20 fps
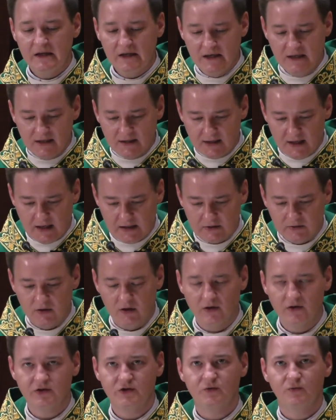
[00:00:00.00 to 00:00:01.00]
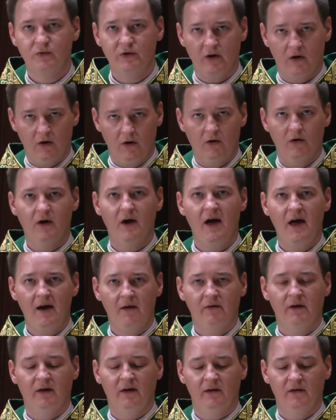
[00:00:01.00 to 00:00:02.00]
is a cross we all
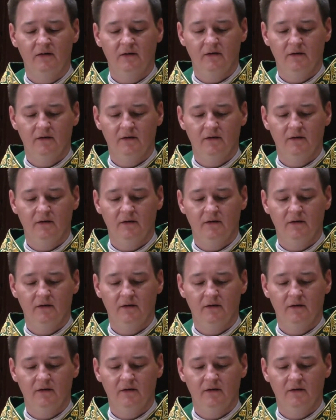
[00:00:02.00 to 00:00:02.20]
carry.